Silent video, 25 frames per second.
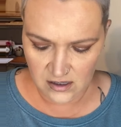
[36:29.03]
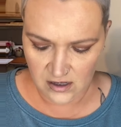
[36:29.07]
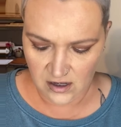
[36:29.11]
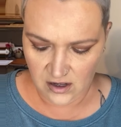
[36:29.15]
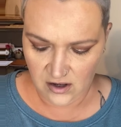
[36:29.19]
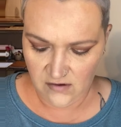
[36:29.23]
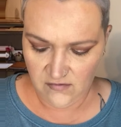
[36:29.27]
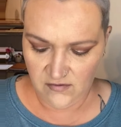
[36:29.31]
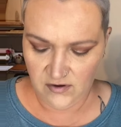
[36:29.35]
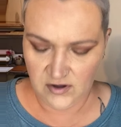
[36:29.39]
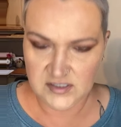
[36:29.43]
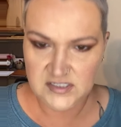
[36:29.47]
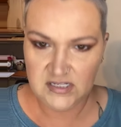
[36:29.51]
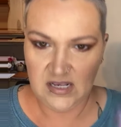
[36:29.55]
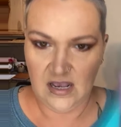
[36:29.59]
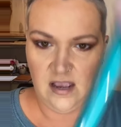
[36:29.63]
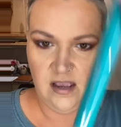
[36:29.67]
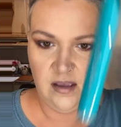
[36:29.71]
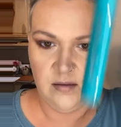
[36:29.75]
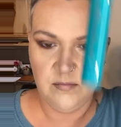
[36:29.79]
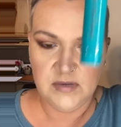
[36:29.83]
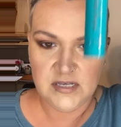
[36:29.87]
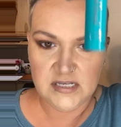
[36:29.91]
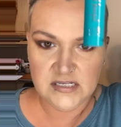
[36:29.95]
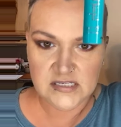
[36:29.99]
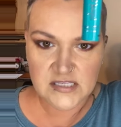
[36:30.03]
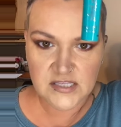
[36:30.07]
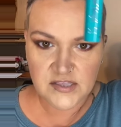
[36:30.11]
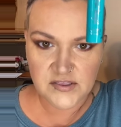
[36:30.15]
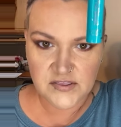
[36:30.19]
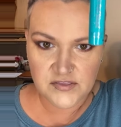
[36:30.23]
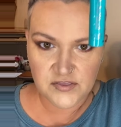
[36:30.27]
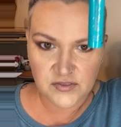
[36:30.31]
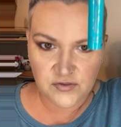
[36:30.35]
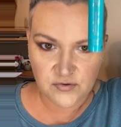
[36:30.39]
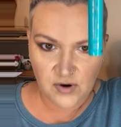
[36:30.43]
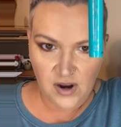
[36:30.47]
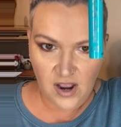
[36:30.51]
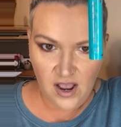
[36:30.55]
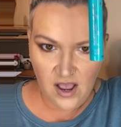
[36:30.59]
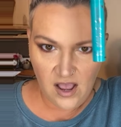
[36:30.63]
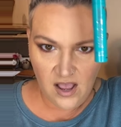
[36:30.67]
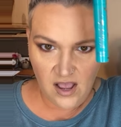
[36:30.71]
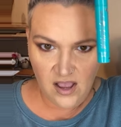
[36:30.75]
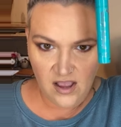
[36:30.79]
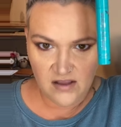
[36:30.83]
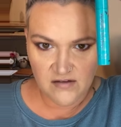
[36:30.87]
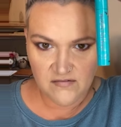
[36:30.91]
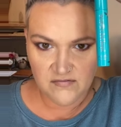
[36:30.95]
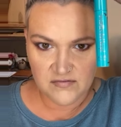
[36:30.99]
of all time is
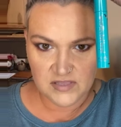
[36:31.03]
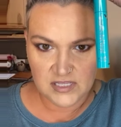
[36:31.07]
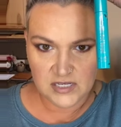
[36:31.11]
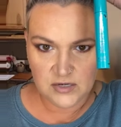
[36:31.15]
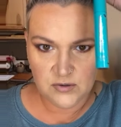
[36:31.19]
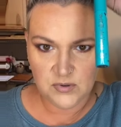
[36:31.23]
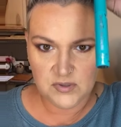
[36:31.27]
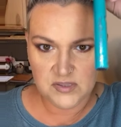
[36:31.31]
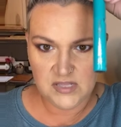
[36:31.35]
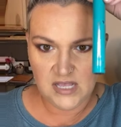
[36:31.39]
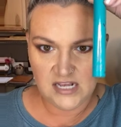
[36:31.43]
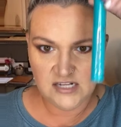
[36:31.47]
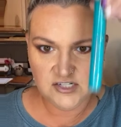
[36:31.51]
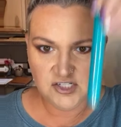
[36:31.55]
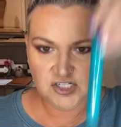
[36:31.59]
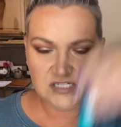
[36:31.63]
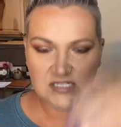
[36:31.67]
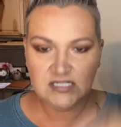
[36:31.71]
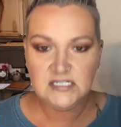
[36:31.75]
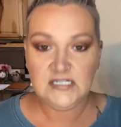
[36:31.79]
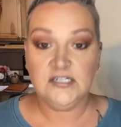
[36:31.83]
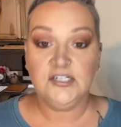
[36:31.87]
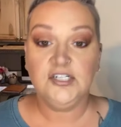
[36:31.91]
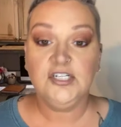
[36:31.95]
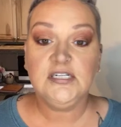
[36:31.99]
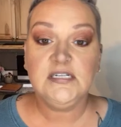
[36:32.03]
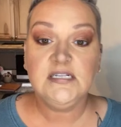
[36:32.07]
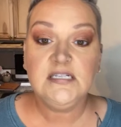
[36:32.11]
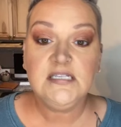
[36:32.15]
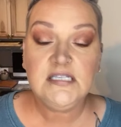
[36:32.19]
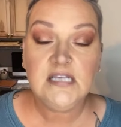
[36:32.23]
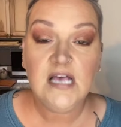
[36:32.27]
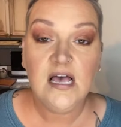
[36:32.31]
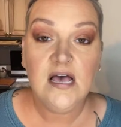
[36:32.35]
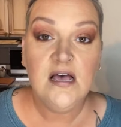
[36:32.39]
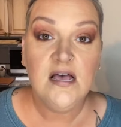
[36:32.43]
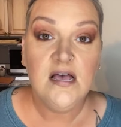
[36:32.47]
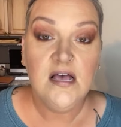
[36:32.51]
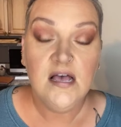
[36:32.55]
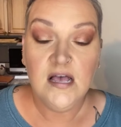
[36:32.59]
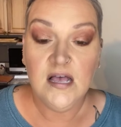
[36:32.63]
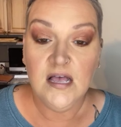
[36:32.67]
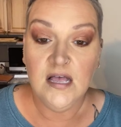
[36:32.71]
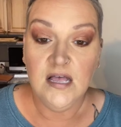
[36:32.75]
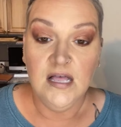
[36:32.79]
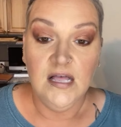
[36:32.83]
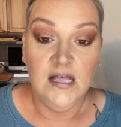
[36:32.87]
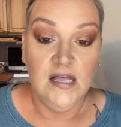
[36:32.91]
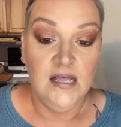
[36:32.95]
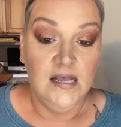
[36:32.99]
Thrive Liquid Lash Extensions.
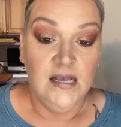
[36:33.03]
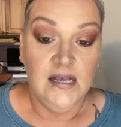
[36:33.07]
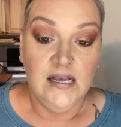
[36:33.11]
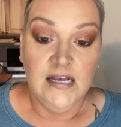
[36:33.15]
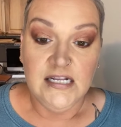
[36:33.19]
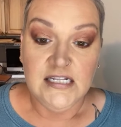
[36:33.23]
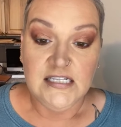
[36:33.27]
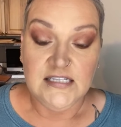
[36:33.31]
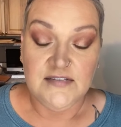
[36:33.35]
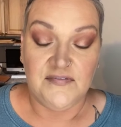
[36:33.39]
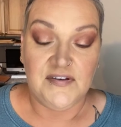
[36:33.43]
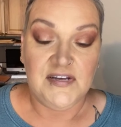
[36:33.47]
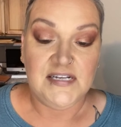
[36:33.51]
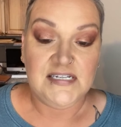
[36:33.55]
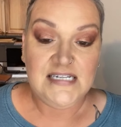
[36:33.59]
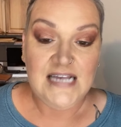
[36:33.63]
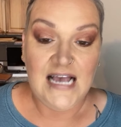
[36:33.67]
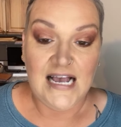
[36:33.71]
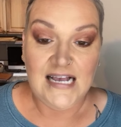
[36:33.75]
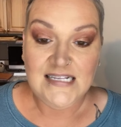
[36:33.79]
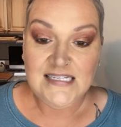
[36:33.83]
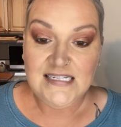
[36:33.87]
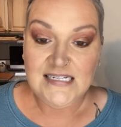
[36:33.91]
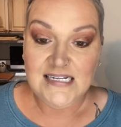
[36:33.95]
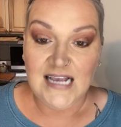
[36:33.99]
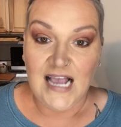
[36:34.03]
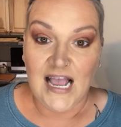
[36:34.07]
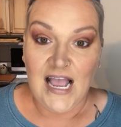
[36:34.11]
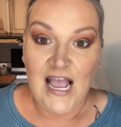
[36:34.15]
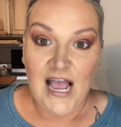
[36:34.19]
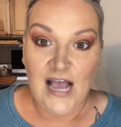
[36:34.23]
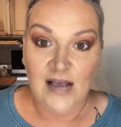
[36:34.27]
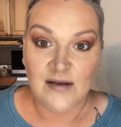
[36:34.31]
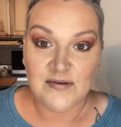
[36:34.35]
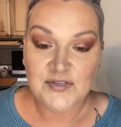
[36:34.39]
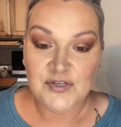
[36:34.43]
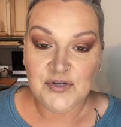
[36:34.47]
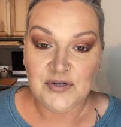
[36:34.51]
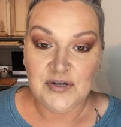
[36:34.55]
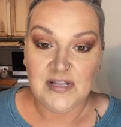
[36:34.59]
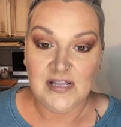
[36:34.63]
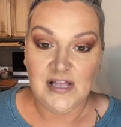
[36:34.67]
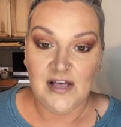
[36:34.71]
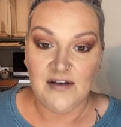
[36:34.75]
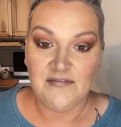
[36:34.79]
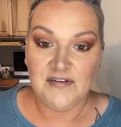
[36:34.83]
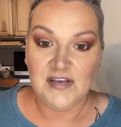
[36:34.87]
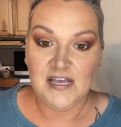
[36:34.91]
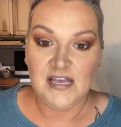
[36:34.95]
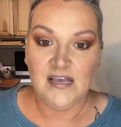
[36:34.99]
It's fantastic. I absolutely
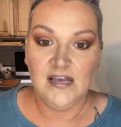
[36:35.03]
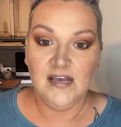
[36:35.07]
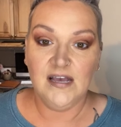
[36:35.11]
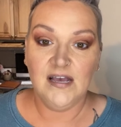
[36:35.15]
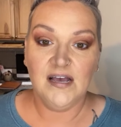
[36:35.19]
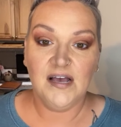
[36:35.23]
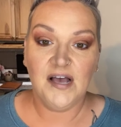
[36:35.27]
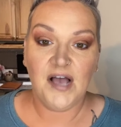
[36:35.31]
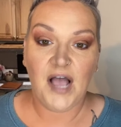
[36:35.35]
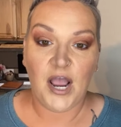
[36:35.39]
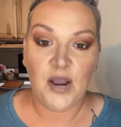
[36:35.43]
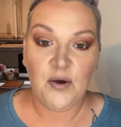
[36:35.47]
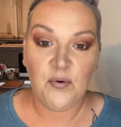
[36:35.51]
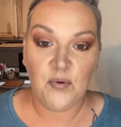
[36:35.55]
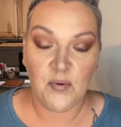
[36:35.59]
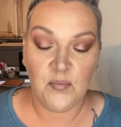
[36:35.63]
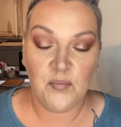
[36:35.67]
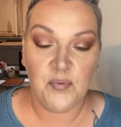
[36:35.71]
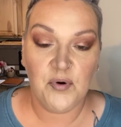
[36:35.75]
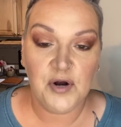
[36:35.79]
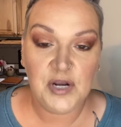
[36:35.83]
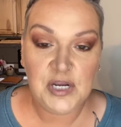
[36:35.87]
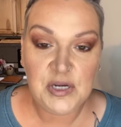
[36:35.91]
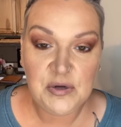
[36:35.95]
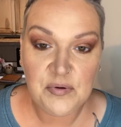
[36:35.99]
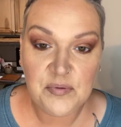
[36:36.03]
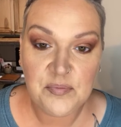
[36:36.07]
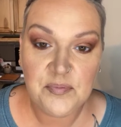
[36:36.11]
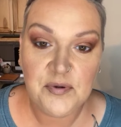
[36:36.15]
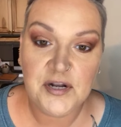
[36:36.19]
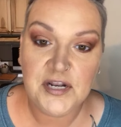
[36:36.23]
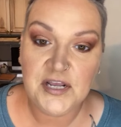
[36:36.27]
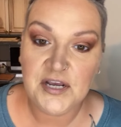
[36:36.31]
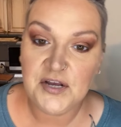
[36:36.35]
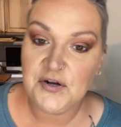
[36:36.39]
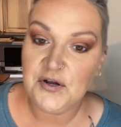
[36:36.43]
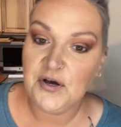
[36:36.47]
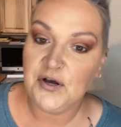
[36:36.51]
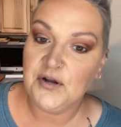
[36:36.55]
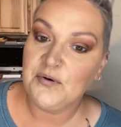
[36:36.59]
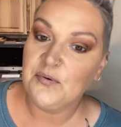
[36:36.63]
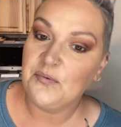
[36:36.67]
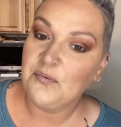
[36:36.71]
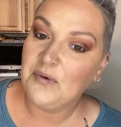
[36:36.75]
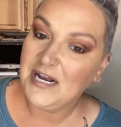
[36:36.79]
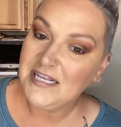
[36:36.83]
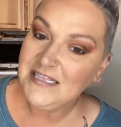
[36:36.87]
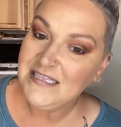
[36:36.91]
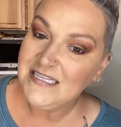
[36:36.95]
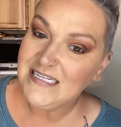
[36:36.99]
love it. I won't bore you with putting it on
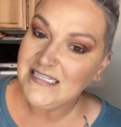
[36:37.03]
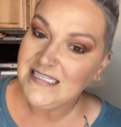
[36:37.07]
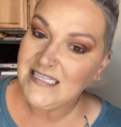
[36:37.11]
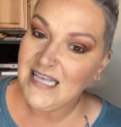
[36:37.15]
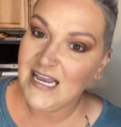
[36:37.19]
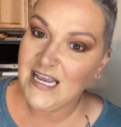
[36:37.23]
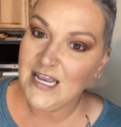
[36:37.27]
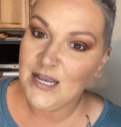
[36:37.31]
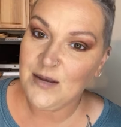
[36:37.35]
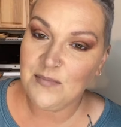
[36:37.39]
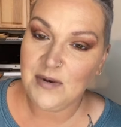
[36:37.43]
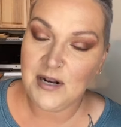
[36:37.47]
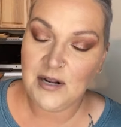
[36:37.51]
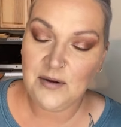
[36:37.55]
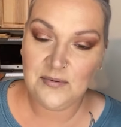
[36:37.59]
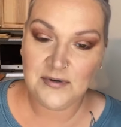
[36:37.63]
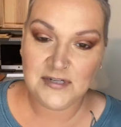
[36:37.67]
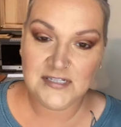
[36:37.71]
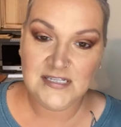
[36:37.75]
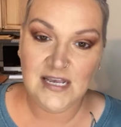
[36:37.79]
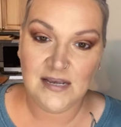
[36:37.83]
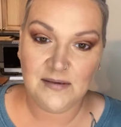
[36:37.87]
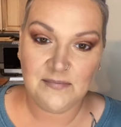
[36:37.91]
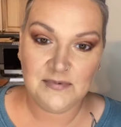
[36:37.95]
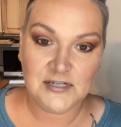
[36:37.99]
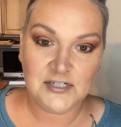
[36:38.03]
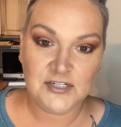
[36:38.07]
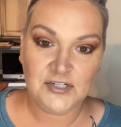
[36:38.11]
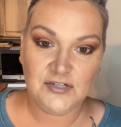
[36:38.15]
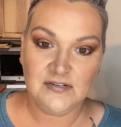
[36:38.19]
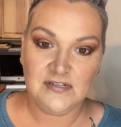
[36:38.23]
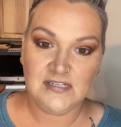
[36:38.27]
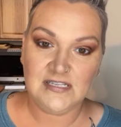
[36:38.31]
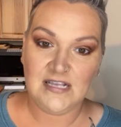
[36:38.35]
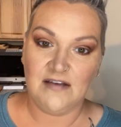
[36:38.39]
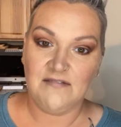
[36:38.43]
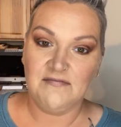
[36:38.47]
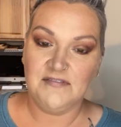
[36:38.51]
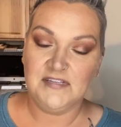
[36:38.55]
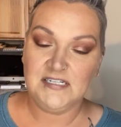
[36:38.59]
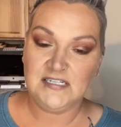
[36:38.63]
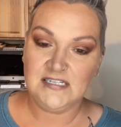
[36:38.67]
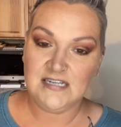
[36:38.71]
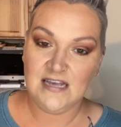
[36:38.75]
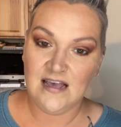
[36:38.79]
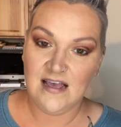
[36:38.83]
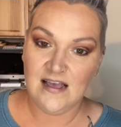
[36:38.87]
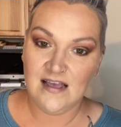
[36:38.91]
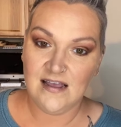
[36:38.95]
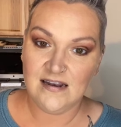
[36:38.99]
right this second, but I will take pictures of the
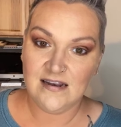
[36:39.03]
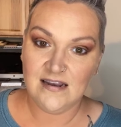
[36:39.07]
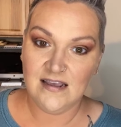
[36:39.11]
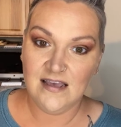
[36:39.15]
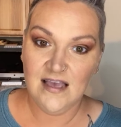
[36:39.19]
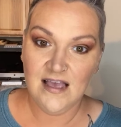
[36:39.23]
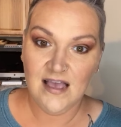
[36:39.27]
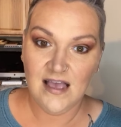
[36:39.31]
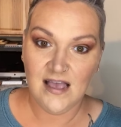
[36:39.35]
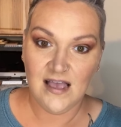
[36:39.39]
done,